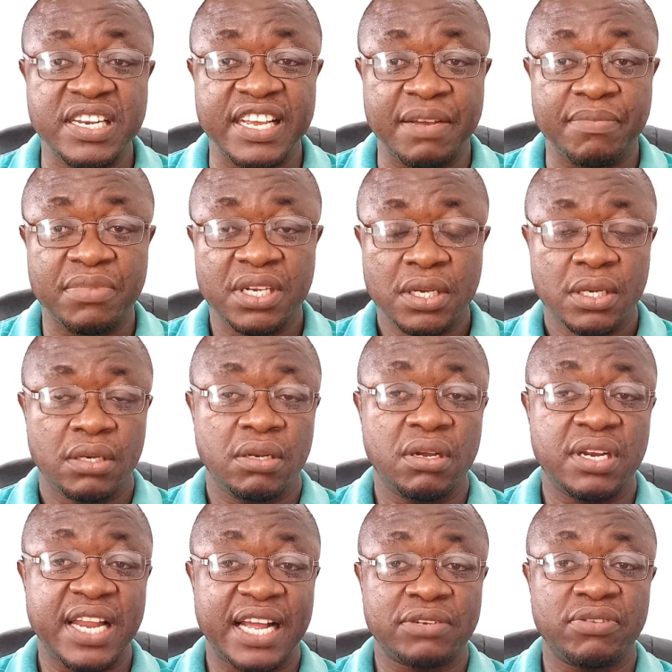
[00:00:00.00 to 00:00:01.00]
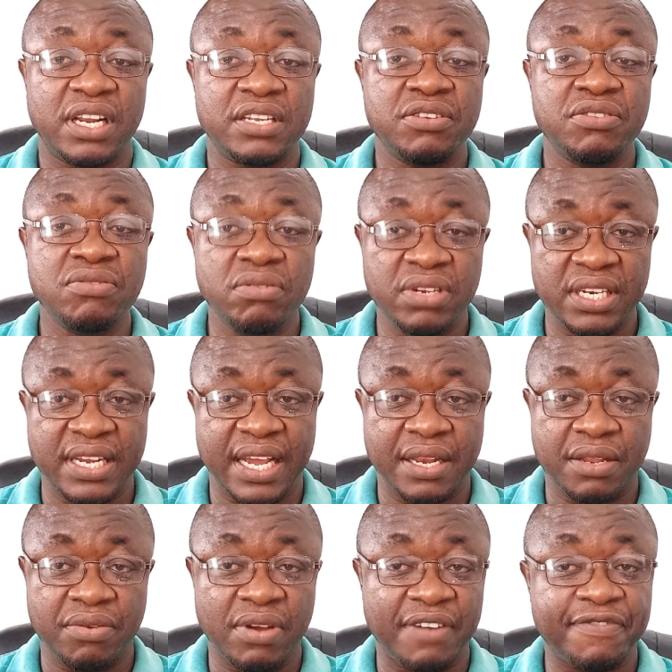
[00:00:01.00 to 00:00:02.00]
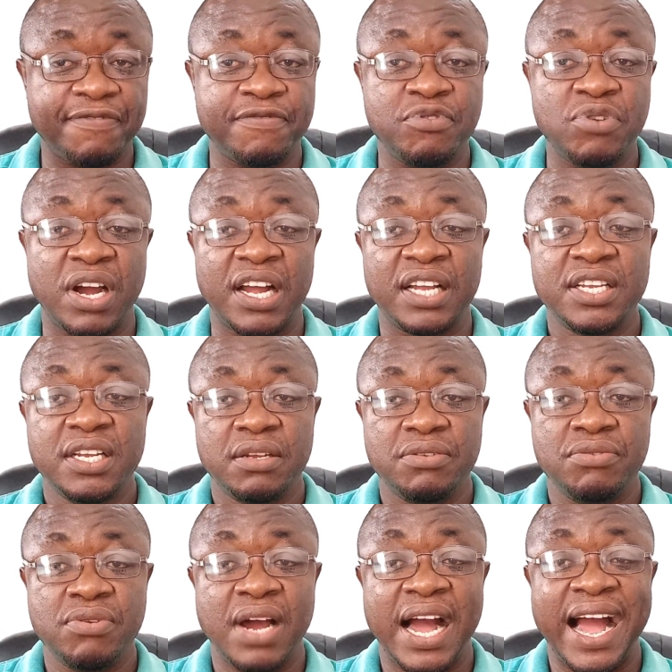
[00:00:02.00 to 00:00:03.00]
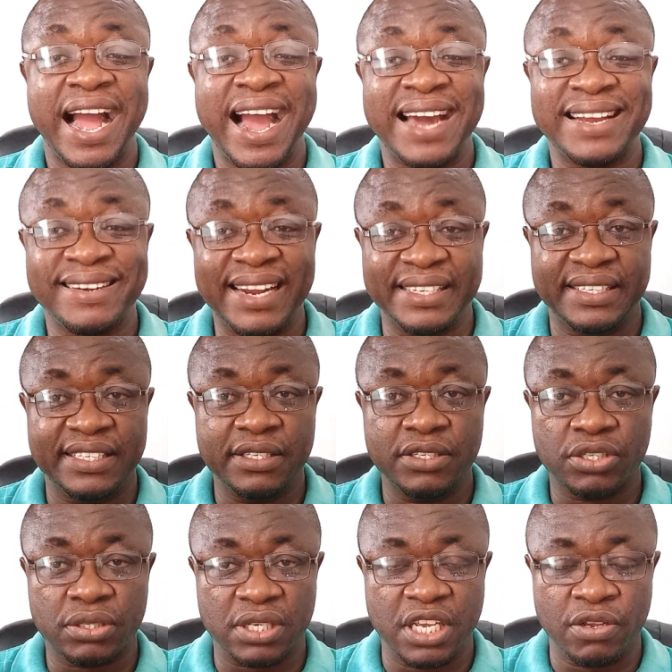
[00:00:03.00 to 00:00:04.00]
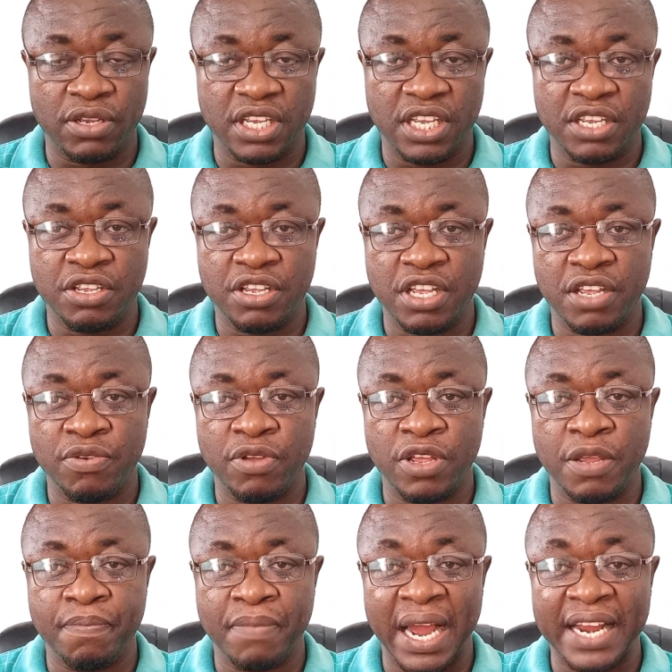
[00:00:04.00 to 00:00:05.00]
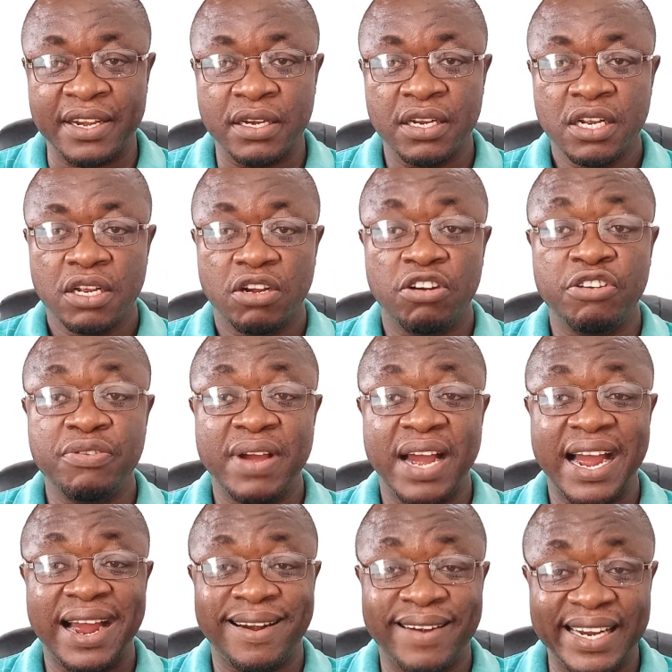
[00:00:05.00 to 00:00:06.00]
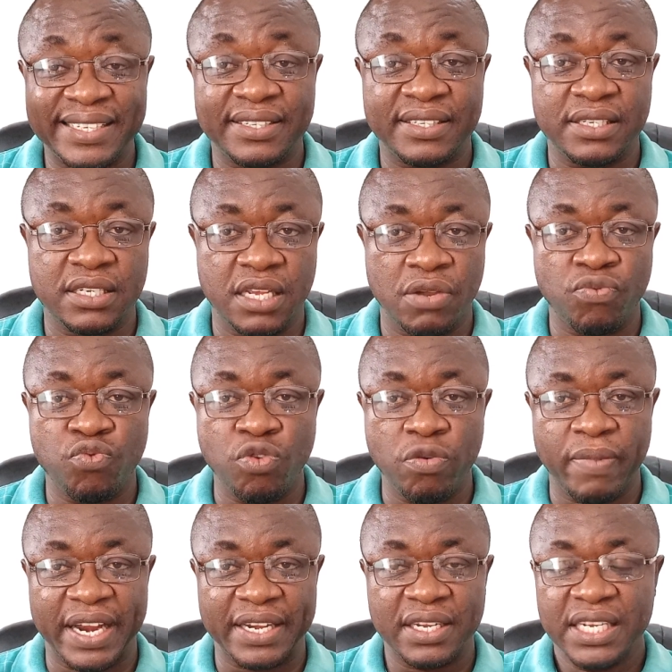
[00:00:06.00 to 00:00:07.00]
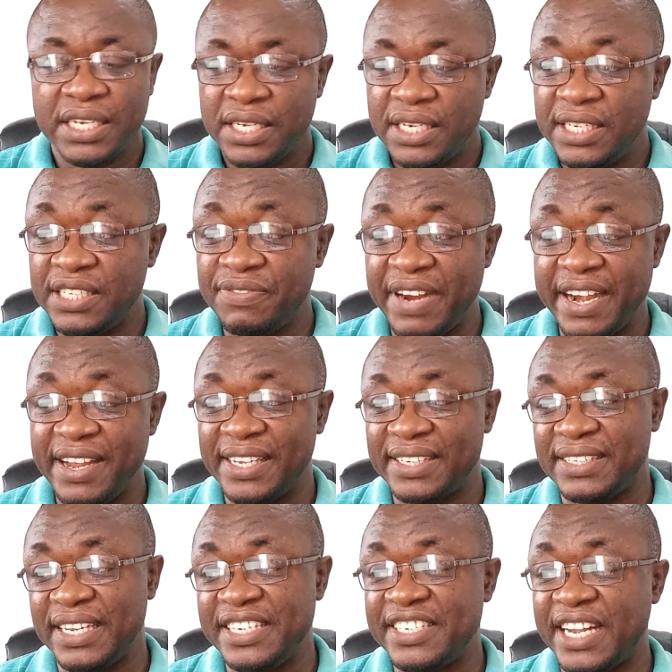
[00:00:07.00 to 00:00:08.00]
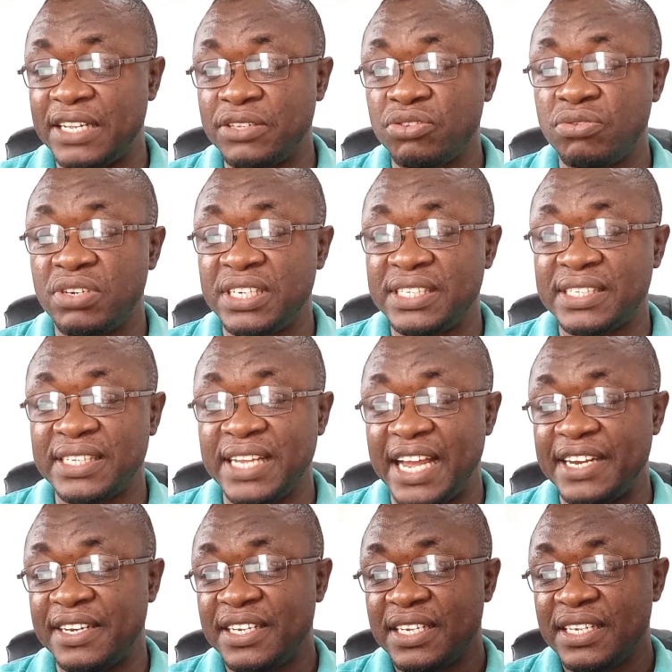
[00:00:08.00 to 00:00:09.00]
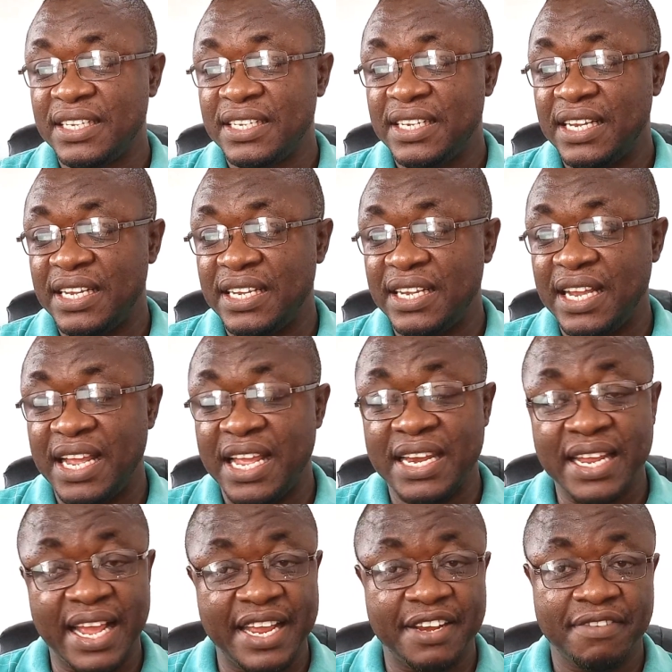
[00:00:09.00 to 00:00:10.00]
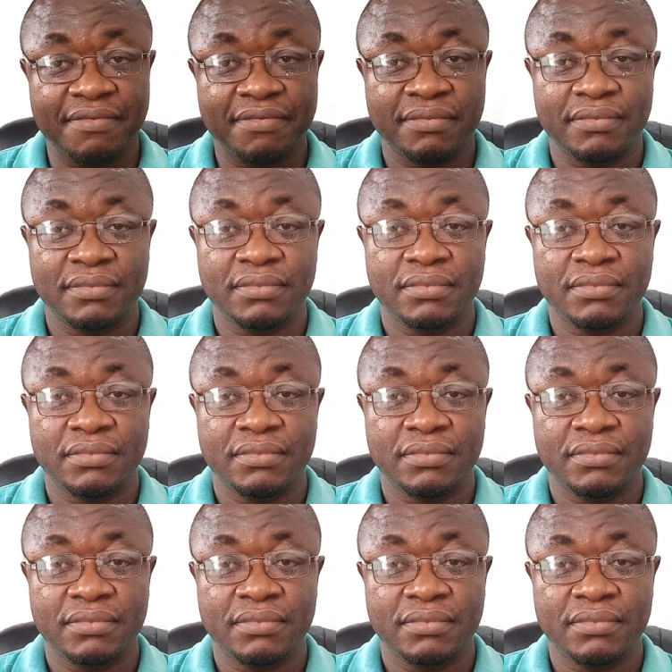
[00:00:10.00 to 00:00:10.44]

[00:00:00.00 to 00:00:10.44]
them, not actually knowing that you are harassing a man or you are harassing a woman. It's very essential to understand. And then,